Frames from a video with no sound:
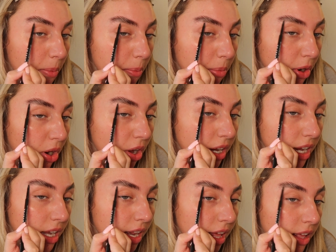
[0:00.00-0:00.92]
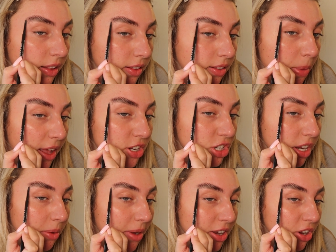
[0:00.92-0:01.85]
blockiness,
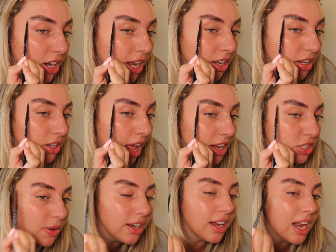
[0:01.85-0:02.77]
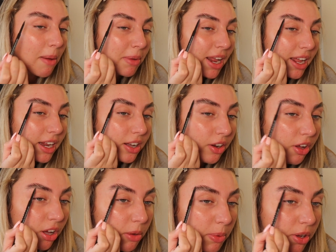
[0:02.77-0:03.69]
especially when you're like doing a laminated
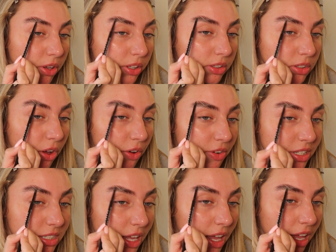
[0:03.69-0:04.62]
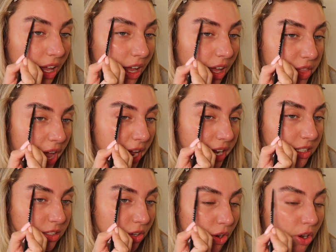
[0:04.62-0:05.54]
look, because obviously that
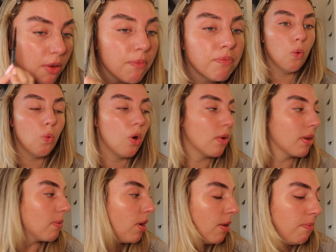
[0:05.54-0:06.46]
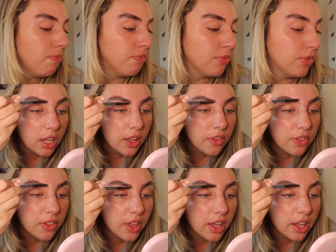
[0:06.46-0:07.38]
is not what we want.
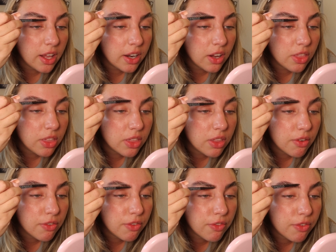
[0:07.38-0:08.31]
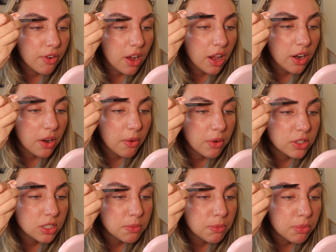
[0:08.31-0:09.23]
And then the front, we're
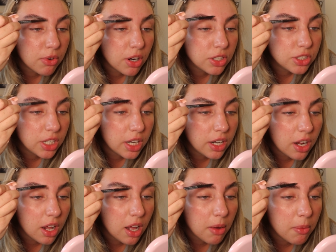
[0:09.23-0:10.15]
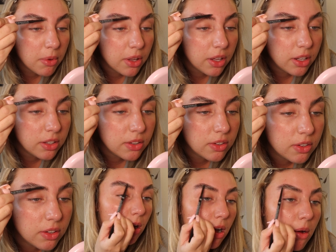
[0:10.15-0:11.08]
just brushing
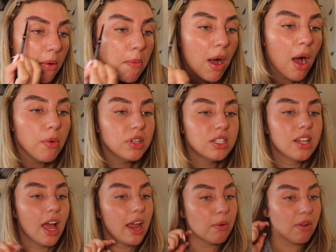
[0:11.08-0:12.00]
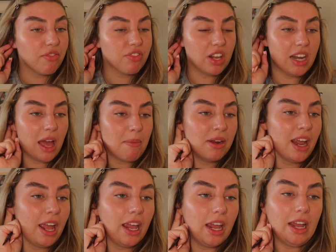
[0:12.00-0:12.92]
upwards. But I would say with the
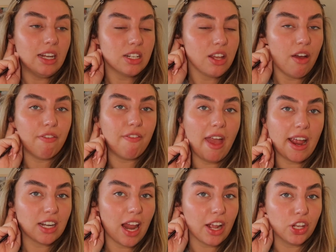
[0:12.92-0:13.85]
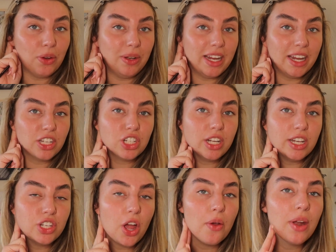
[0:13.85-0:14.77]
laminated effect, like, you literally
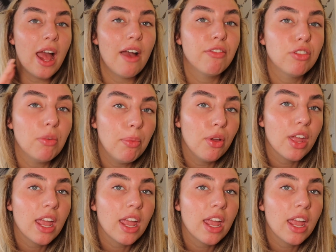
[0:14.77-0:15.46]
don't have to put